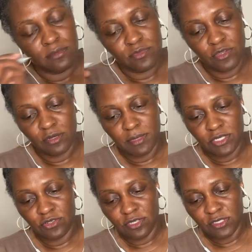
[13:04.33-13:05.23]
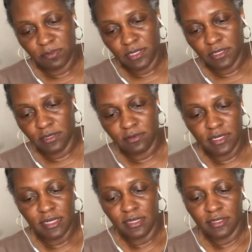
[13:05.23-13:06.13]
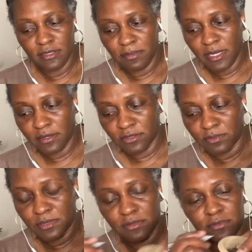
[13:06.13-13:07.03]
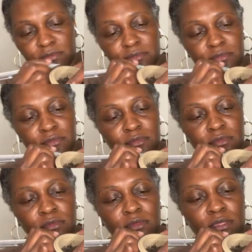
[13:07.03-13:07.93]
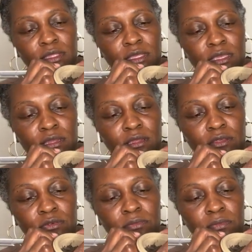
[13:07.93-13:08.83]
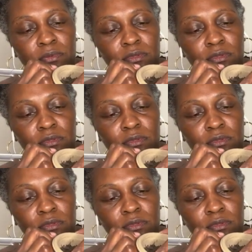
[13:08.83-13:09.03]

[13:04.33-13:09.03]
Gotta make sure I spell it correct. Not that it matters, but cantaloupe.